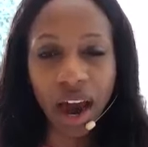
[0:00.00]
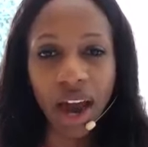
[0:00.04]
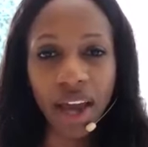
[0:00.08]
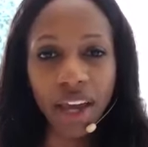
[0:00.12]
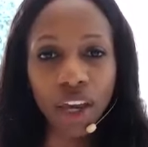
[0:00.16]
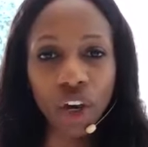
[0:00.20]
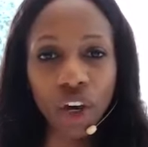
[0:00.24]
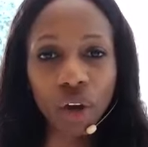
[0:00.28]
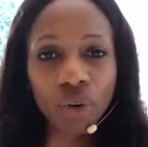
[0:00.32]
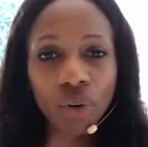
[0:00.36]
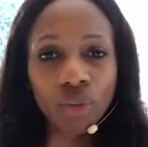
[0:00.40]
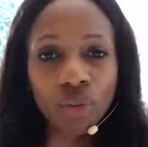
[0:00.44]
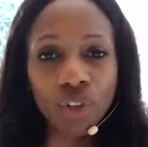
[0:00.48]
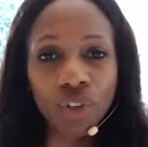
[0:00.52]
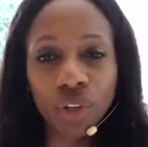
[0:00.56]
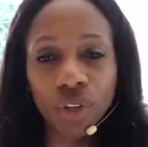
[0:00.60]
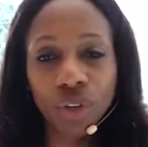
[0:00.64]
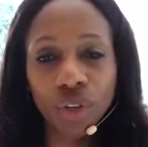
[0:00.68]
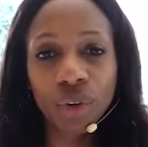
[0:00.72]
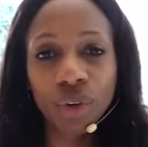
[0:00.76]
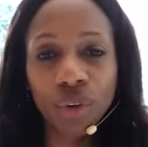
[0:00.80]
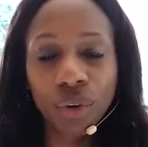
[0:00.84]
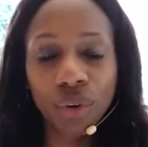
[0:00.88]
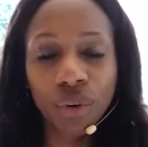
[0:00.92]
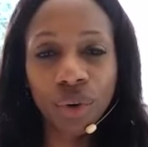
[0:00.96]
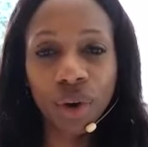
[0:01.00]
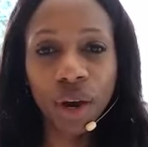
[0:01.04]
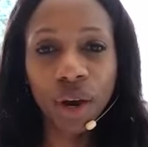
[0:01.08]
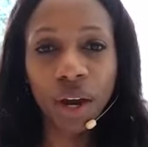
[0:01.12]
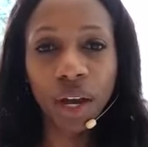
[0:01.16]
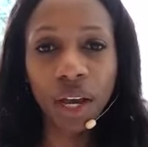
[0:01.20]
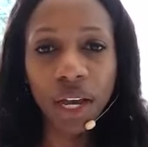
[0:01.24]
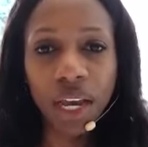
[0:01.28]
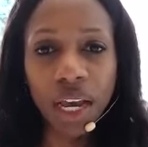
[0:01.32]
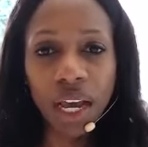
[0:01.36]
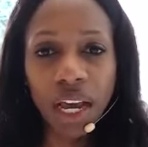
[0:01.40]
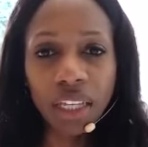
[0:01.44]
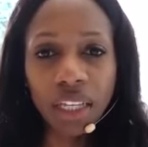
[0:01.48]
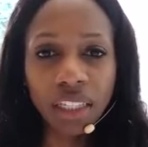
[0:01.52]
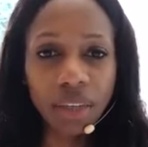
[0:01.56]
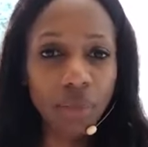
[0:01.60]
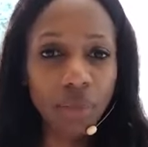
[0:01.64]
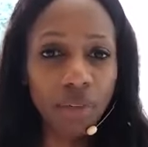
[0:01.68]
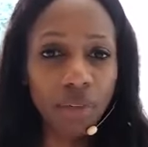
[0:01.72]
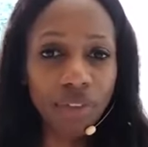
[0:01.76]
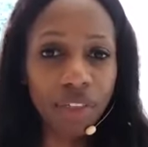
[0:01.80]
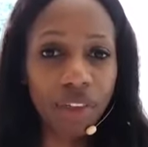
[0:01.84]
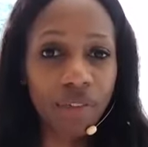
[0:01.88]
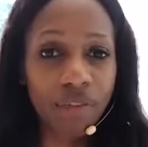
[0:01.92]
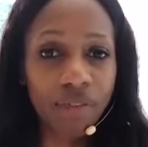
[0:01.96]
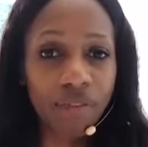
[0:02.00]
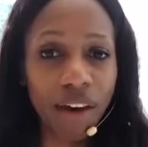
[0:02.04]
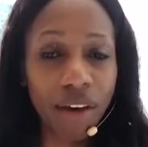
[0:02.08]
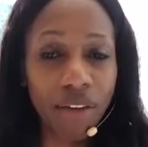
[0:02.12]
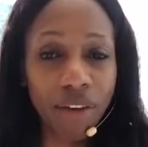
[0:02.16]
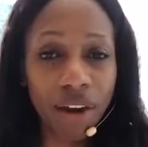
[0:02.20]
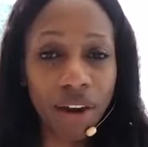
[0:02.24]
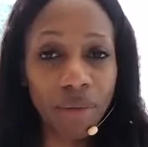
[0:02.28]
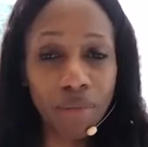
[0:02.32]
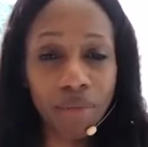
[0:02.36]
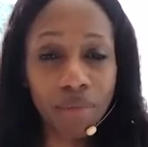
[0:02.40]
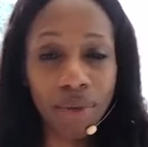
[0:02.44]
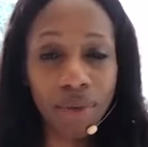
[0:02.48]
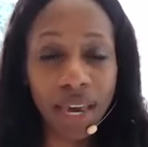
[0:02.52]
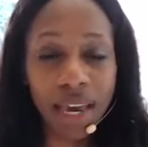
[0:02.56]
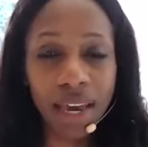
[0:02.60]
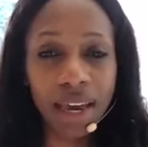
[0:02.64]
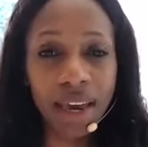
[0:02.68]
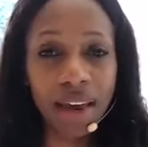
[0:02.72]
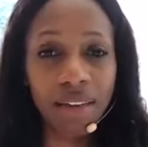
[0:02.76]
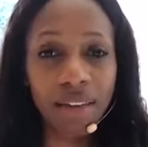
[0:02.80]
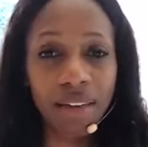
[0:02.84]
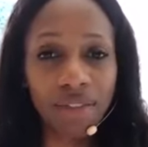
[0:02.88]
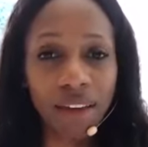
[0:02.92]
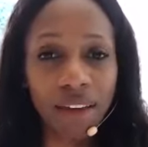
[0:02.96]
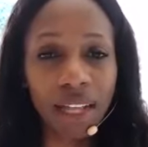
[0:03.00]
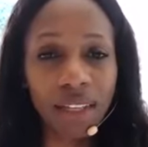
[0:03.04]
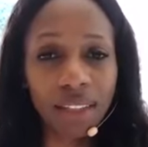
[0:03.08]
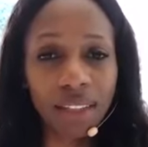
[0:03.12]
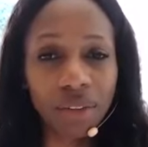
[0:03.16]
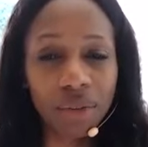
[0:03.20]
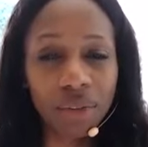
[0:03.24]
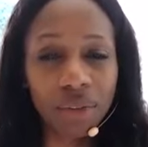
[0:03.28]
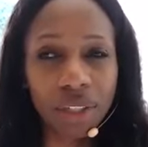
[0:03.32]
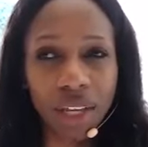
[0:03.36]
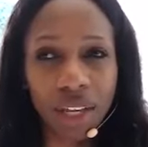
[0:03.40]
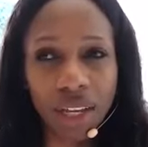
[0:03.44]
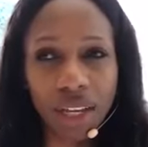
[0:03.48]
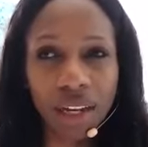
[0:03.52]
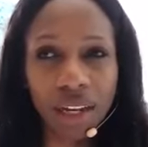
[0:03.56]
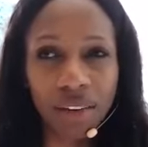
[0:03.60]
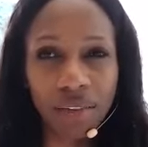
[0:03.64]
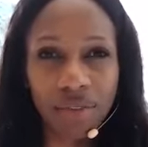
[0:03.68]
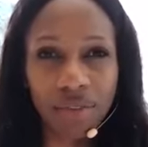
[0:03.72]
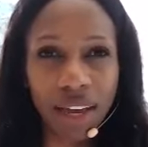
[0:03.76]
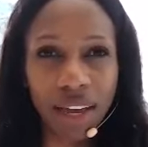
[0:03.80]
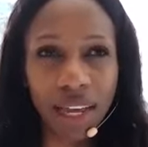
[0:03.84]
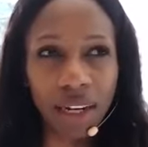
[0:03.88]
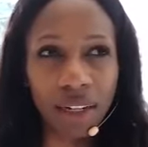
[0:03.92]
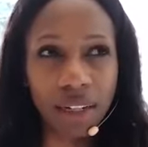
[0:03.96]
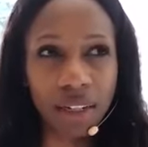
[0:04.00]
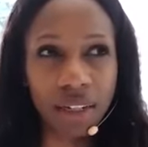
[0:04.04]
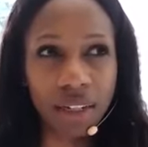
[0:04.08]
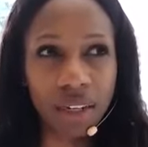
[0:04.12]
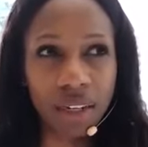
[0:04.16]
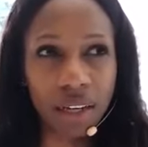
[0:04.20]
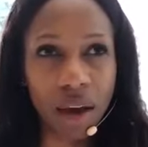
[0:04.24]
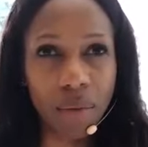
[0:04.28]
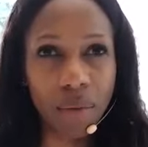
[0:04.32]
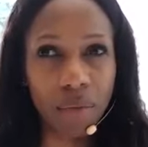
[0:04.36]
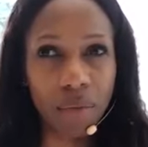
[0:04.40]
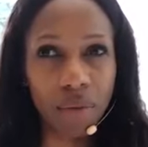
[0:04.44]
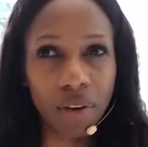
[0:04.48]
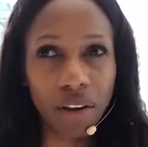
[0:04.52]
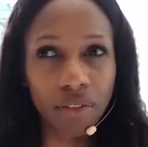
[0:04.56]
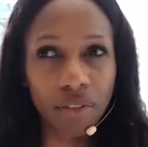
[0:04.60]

I go to some of the very big events. I was at an event a couple of